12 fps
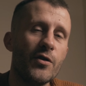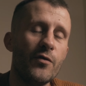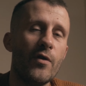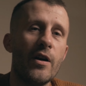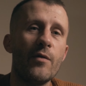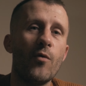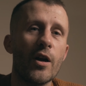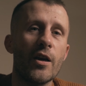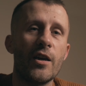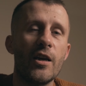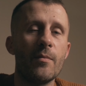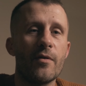You really want
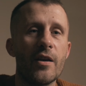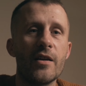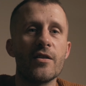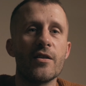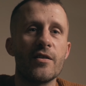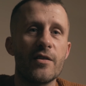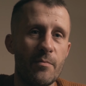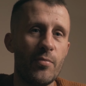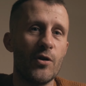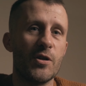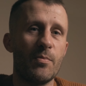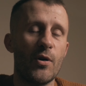to keep things as
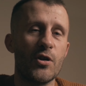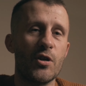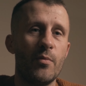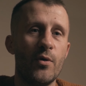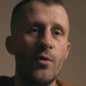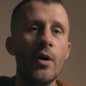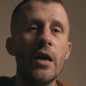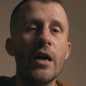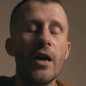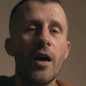simple as possible